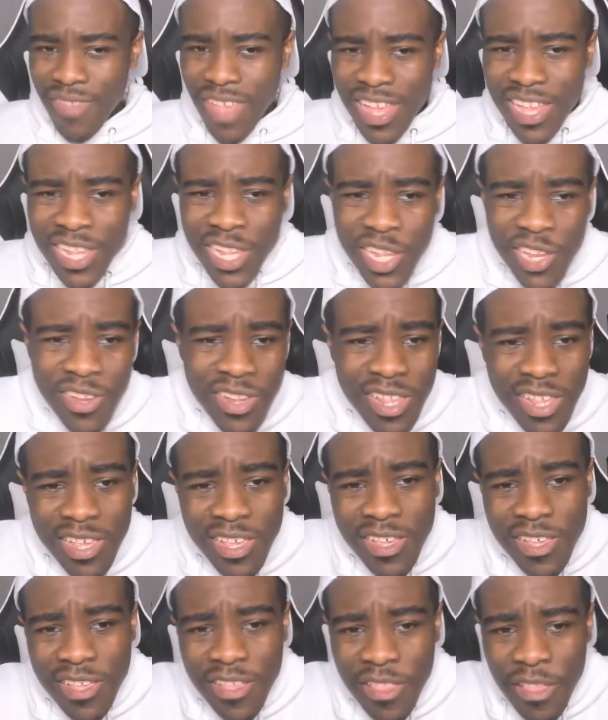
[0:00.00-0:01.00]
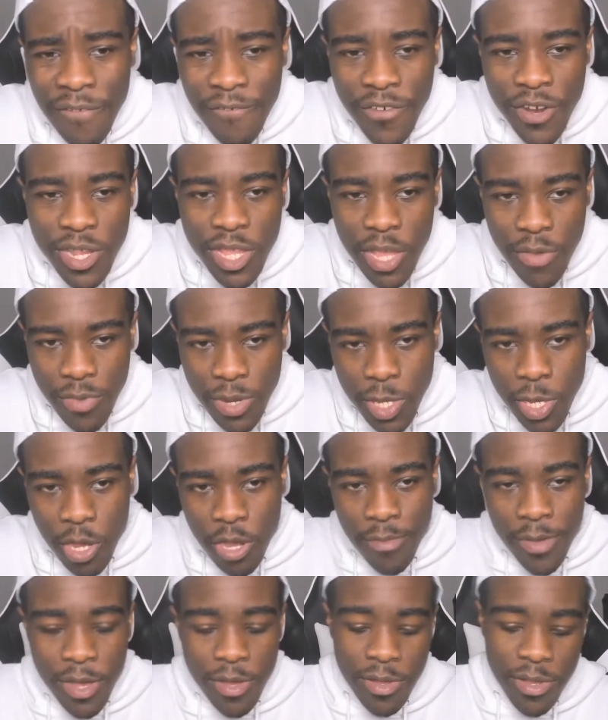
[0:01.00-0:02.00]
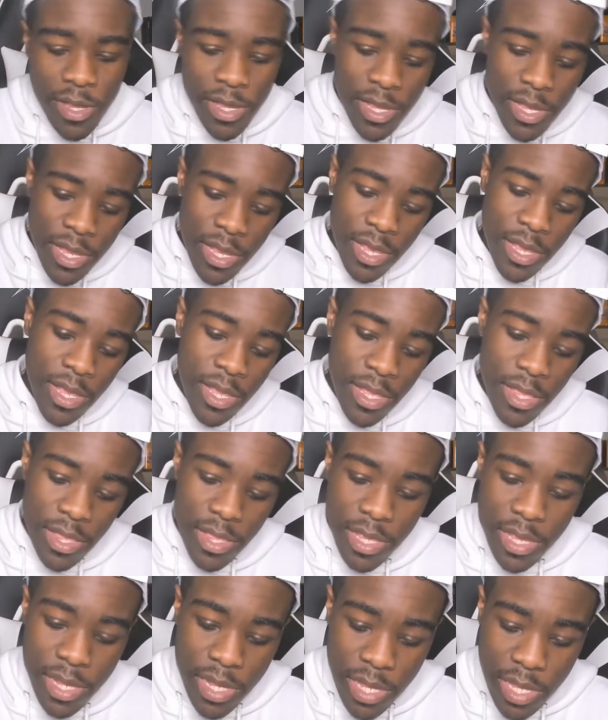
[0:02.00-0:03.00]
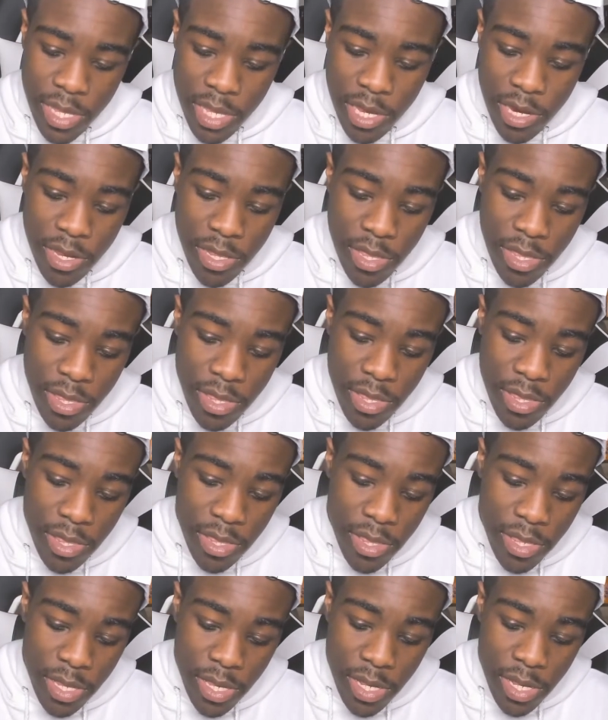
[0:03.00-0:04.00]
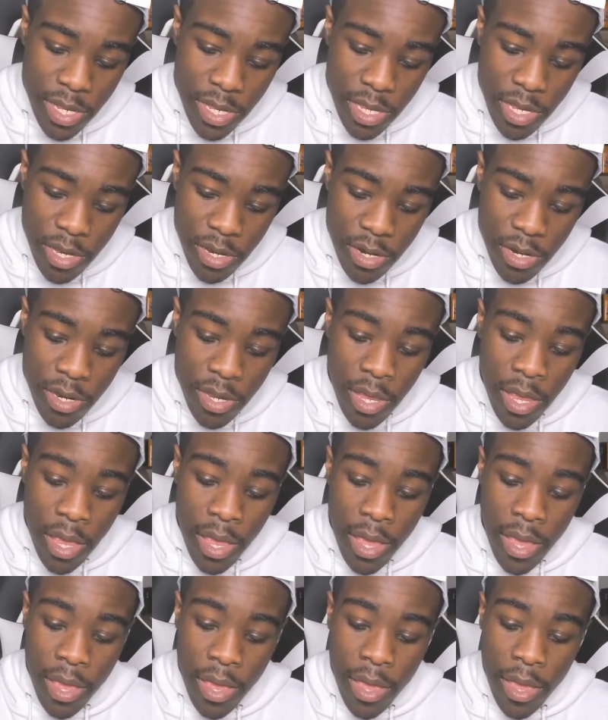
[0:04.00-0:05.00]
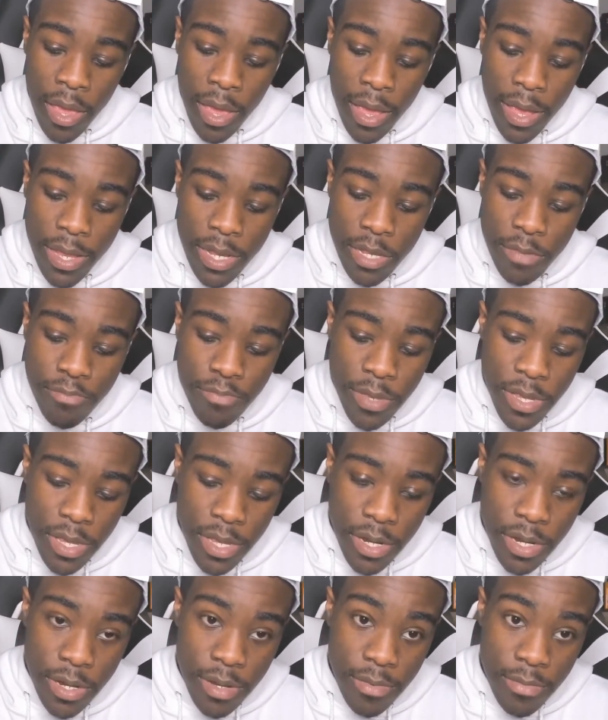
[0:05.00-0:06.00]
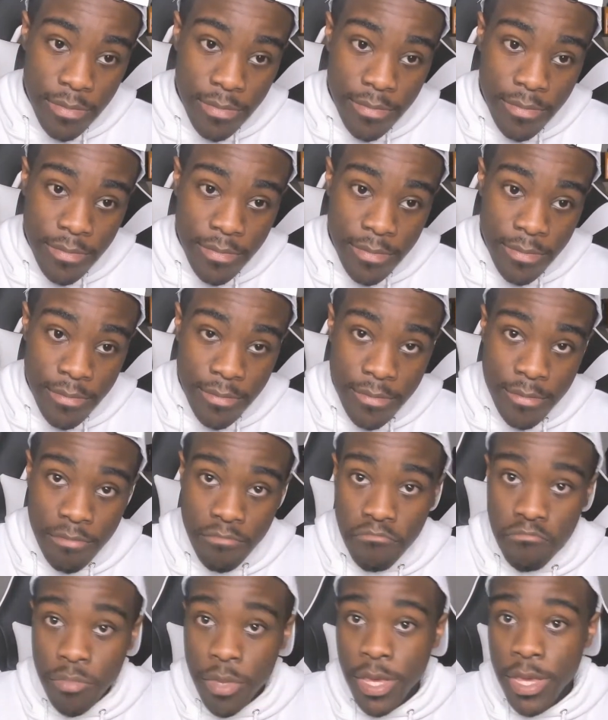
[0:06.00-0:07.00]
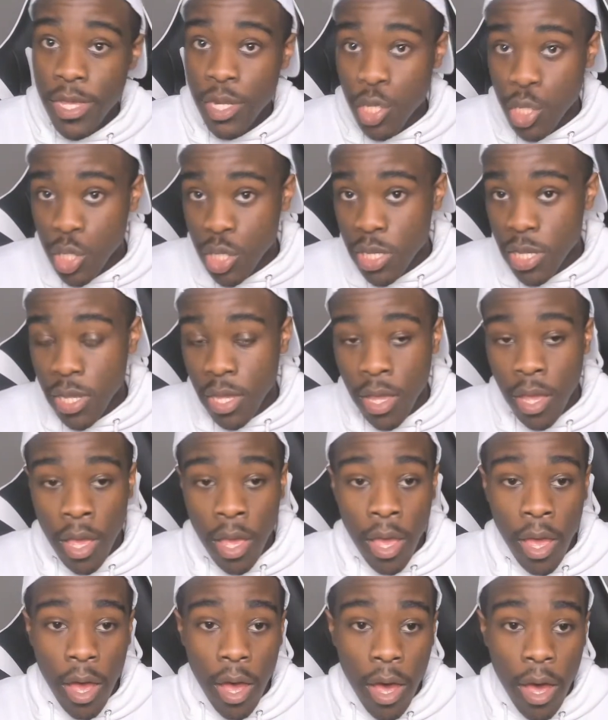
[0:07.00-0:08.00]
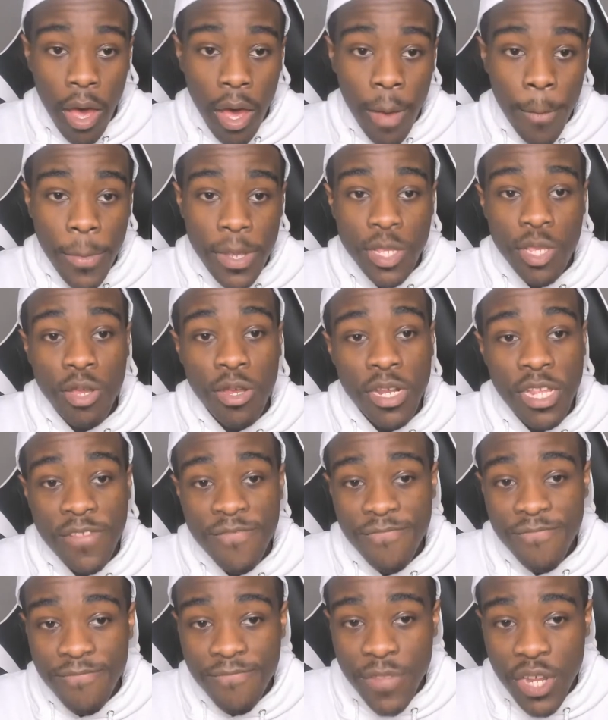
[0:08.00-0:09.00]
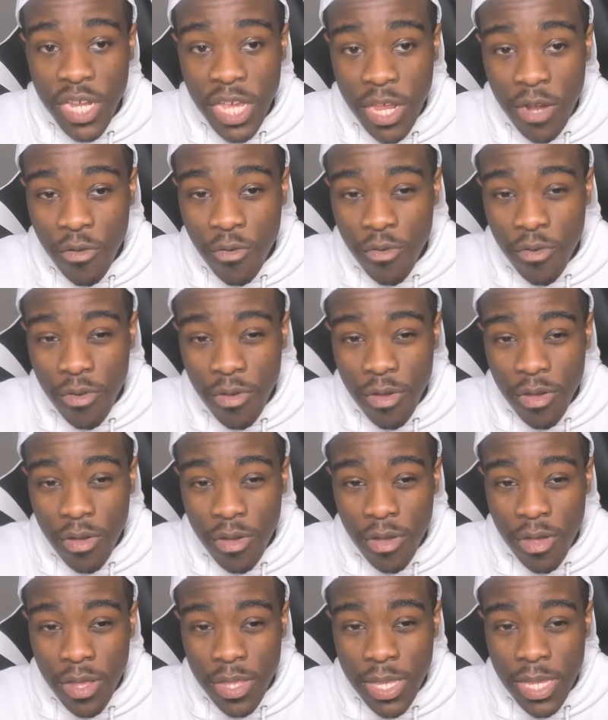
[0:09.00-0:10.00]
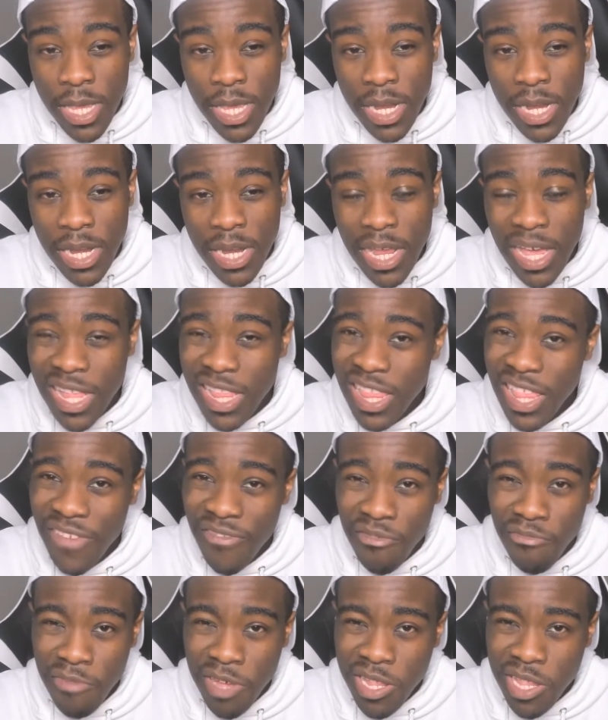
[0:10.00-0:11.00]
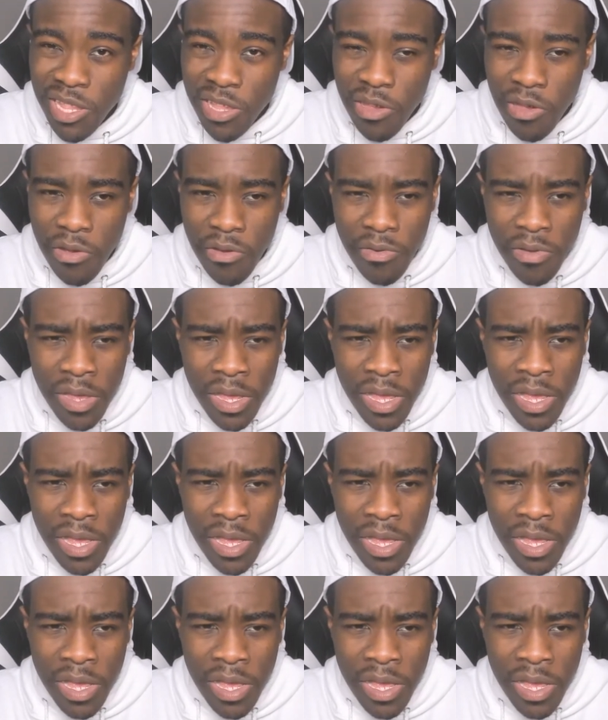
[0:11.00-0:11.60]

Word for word: seriously, the first thing I want to talk about is this year. This year has been interesting. Um, I started this channel 10, 11 months ago